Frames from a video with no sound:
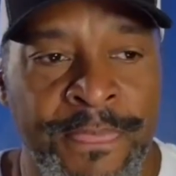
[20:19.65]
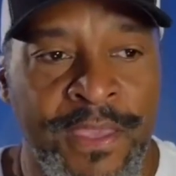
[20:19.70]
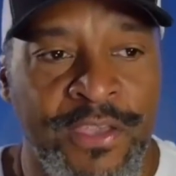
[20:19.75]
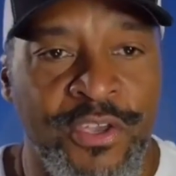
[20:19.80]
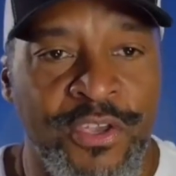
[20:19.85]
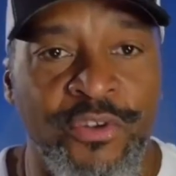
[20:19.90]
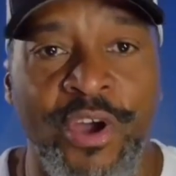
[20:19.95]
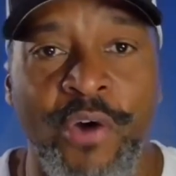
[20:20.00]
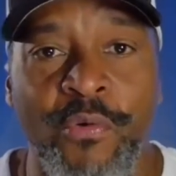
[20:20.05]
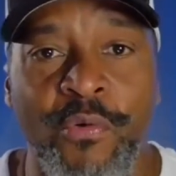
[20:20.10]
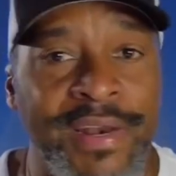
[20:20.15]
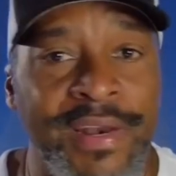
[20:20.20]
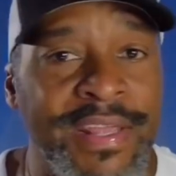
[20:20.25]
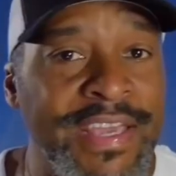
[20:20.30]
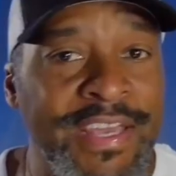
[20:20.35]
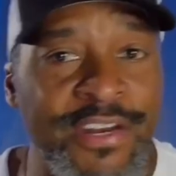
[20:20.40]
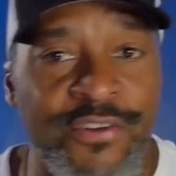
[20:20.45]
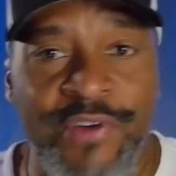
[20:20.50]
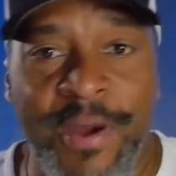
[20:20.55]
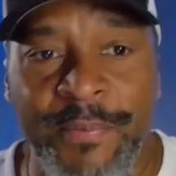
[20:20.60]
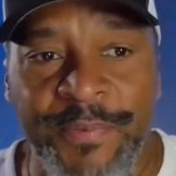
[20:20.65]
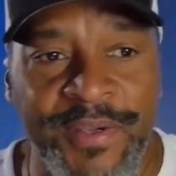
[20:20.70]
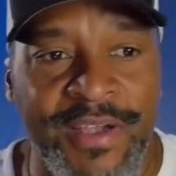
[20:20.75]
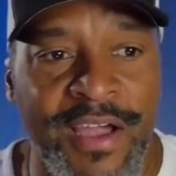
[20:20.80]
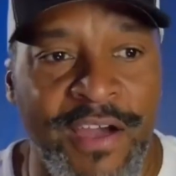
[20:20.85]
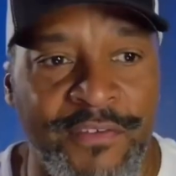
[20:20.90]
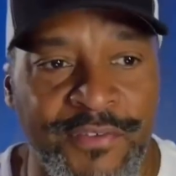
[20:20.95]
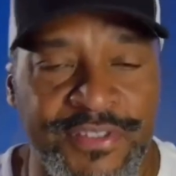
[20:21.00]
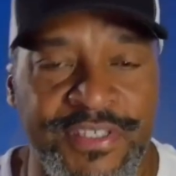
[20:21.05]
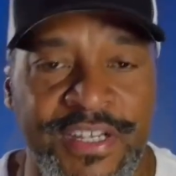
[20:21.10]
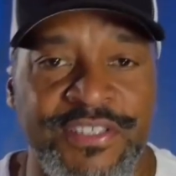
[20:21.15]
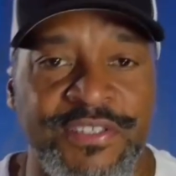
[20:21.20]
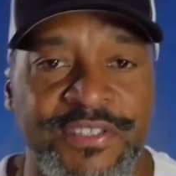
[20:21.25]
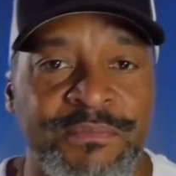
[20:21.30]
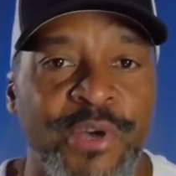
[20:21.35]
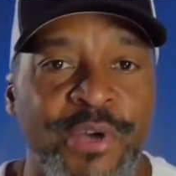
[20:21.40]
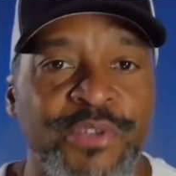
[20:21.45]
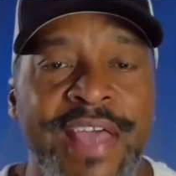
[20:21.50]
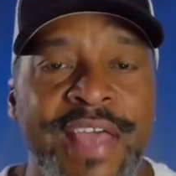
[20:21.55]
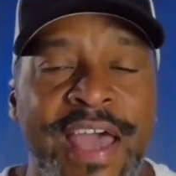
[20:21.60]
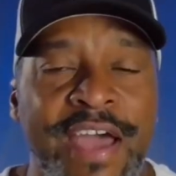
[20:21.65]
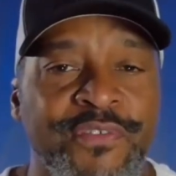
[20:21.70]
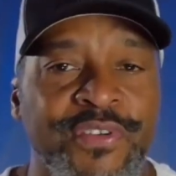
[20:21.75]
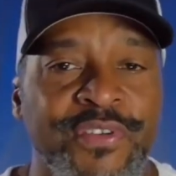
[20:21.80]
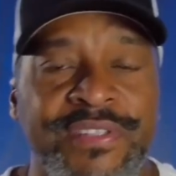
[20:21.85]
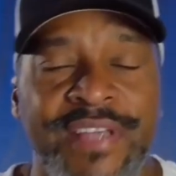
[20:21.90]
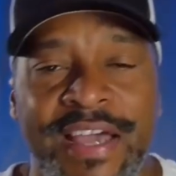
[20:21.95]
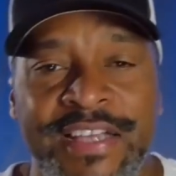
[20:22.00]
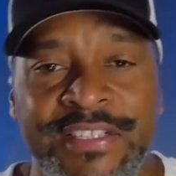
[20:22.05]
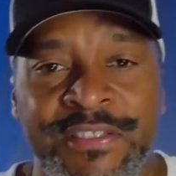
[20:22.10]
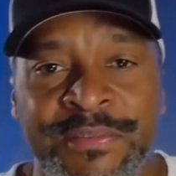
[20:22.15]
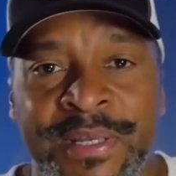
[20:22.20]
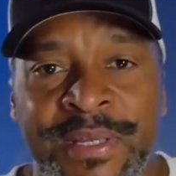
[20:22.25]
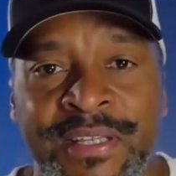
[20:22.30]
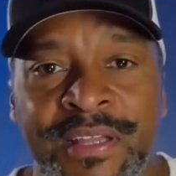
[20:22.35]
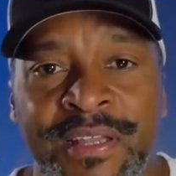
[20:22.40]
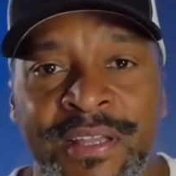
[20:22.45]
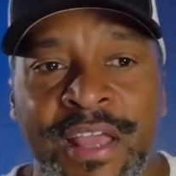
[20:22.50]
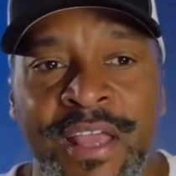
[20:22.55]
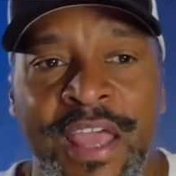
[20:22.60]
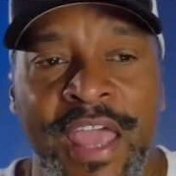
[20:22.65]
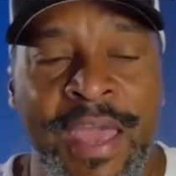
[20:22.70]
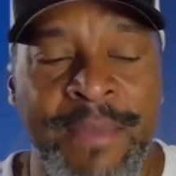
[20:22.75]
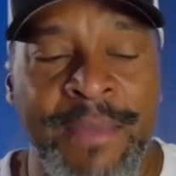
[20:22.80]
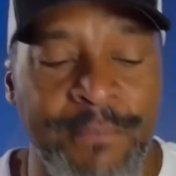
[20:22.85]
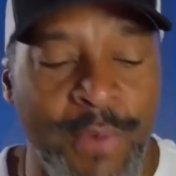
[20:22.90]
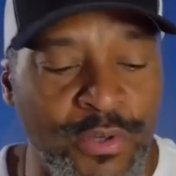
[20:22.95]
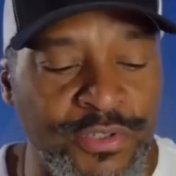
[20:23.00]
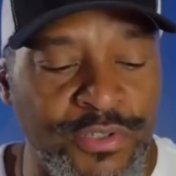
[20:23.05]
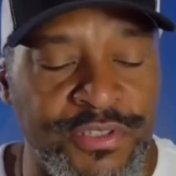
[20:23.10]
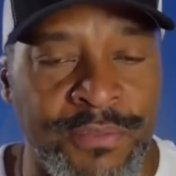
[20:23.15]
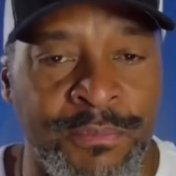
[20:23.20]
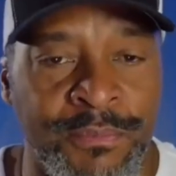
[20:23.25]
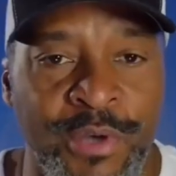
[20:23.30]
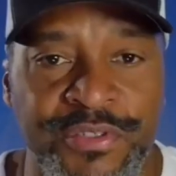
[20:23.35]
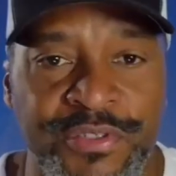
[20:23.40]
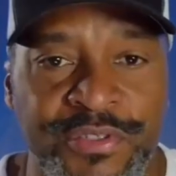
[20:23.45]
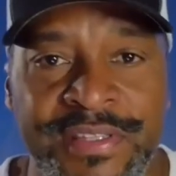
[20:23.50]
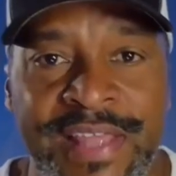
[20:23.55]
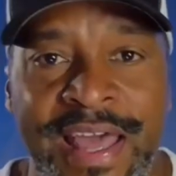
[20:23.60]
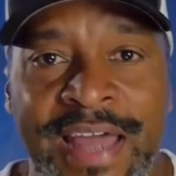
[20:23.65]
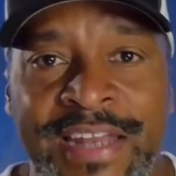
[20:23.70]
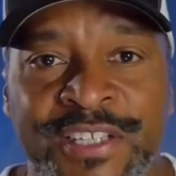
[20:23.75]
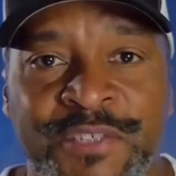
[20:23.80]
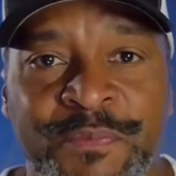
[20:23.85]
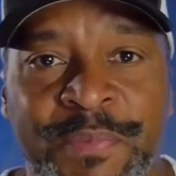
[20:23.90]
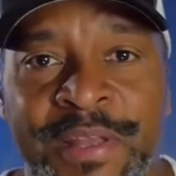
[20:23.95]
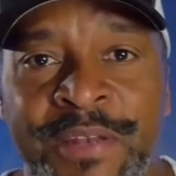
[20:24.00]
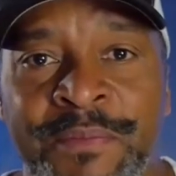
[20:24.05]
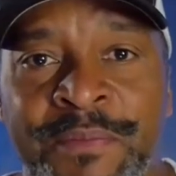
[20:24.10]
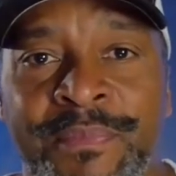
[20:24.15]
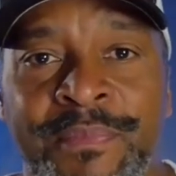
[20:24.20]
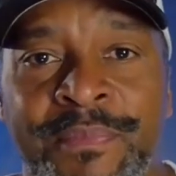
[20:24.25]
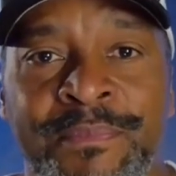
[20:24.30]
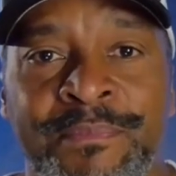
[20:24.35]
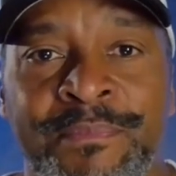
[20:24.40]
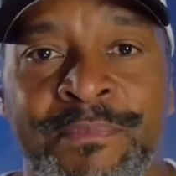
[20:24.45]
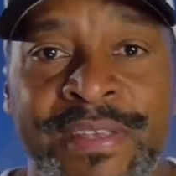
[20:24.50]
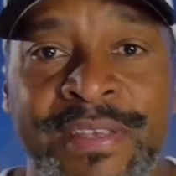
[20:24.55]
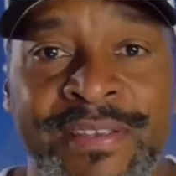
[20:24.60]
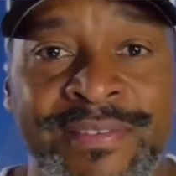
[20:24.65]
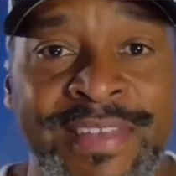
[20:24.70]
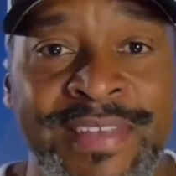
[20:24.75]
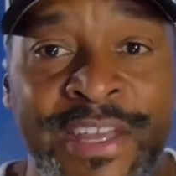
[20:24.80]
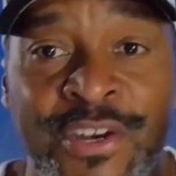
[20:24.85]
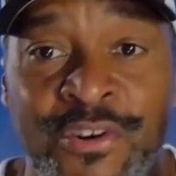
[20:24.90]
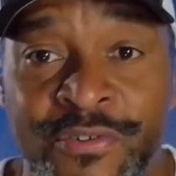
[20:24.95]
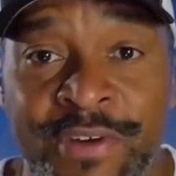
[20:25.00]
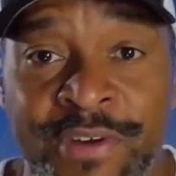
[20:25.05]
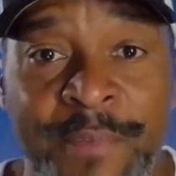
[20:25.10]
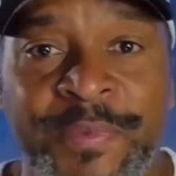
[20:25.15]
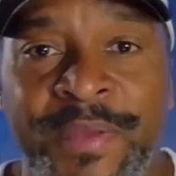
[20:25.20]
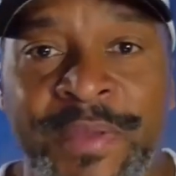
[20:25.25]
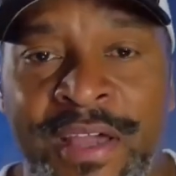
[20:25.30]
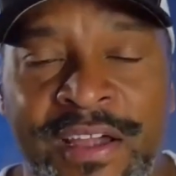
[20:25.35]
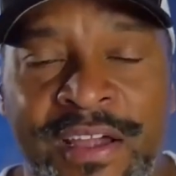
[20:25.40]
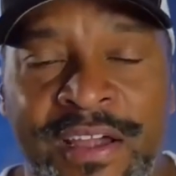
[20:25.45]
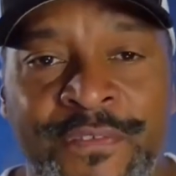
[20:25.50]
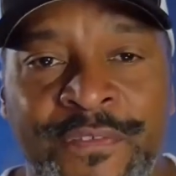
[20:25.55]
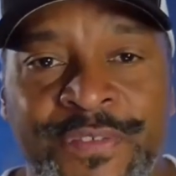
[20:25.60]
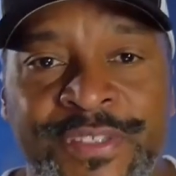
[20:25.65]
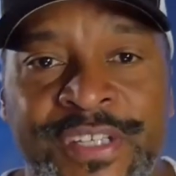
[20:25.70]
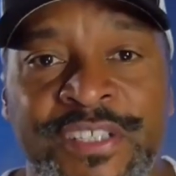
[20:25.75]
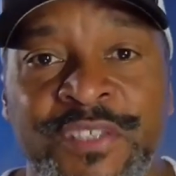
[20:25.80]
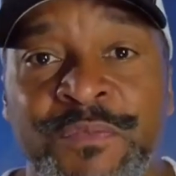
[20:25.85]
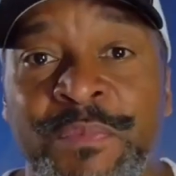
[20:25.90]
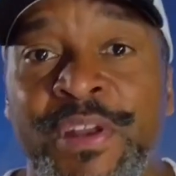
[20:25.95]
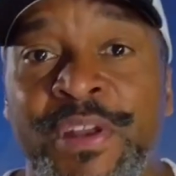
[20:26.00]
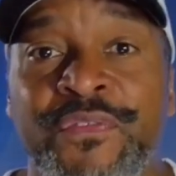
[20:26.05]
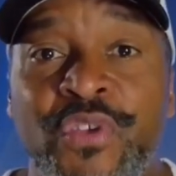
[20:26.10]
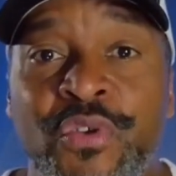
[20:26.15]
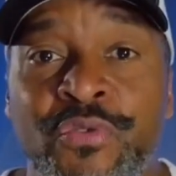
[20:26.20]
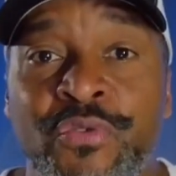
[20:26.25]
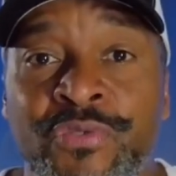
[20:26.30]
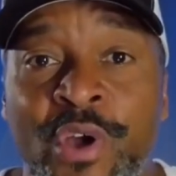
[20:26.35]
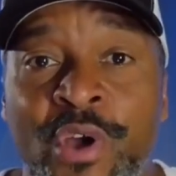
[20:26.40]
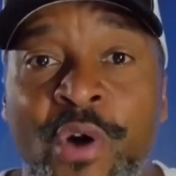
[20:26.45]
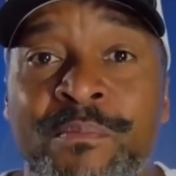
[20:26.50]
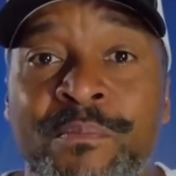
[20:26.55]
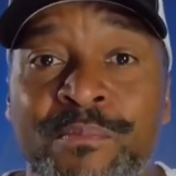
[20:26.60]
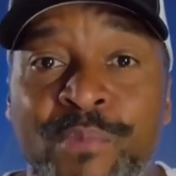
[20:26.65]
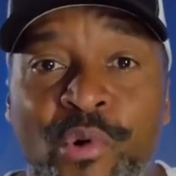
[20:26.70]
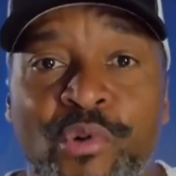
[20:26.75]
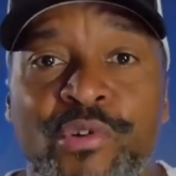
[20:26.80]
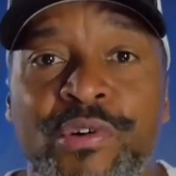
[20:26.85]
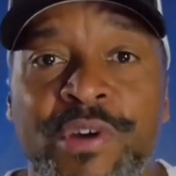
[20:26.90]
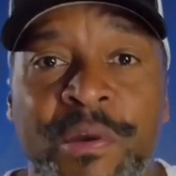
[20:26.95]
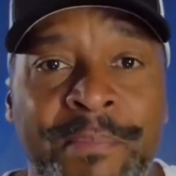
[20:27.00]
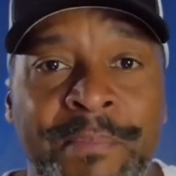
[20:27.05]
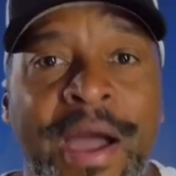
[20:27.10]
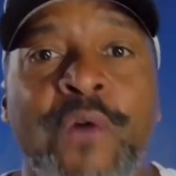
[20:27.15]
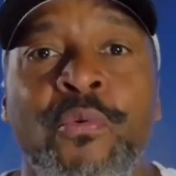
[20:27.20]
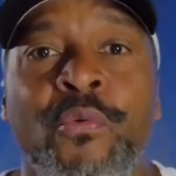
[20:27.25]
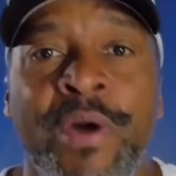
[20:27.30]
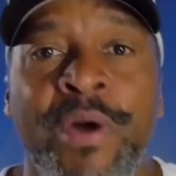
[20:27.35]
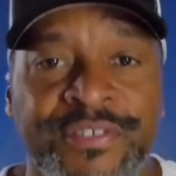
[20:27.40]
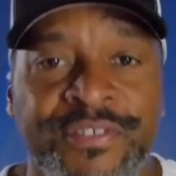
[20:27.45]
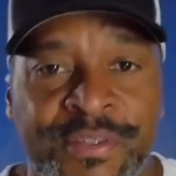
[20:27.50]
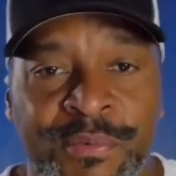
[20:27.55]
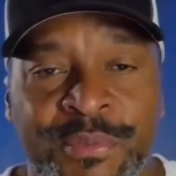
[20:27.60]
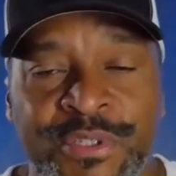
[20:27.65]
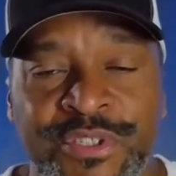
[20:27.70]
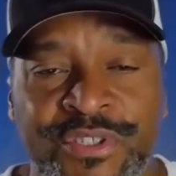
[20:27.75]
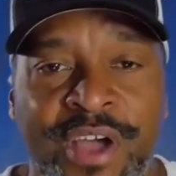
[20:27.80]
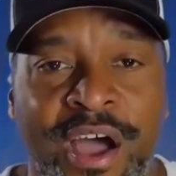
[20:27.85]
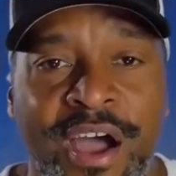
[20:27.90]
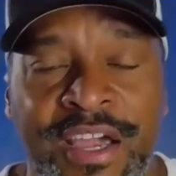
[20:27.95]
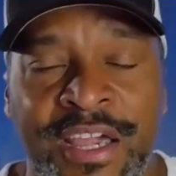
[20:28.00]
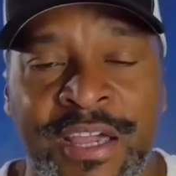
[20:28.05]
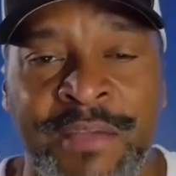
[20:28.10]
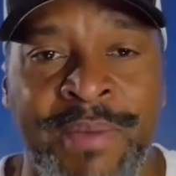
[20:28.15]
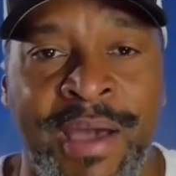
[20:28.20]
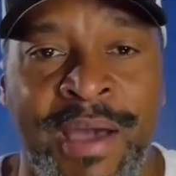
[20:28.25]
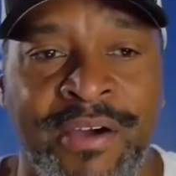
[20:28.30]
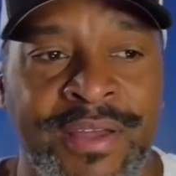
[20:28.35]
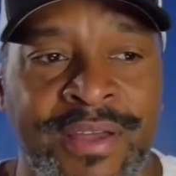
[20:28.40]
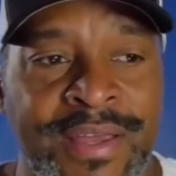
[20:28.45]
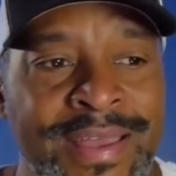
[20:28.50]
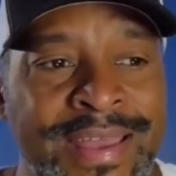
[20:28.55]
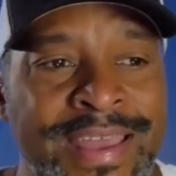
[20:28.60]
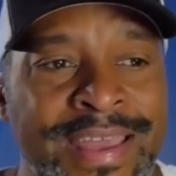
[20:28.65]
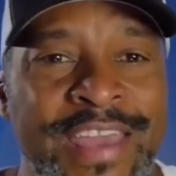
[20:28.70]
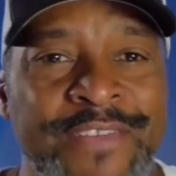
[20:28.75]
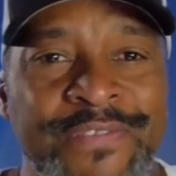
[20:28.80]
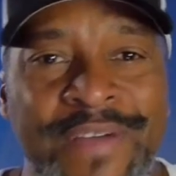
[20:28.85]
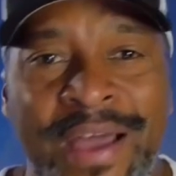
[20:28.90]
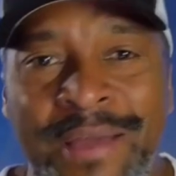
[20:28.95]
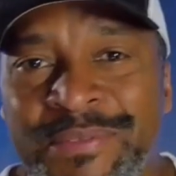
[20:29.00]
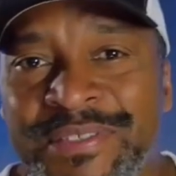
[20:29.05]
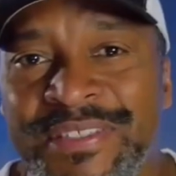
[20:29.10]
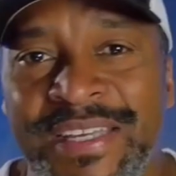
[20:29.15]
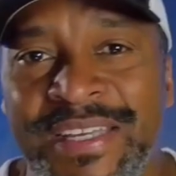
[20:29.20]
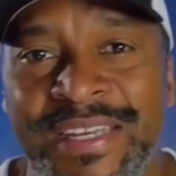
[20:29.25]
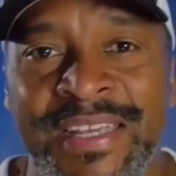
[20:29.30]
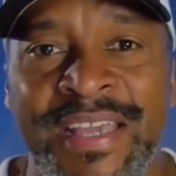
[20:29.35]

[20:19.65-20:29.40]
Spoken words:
You don't want to interrupt the conversation. Most advertisement and most of that has been just interrupting a conversation. But if you know more about what someone's talking about, if I'm sitting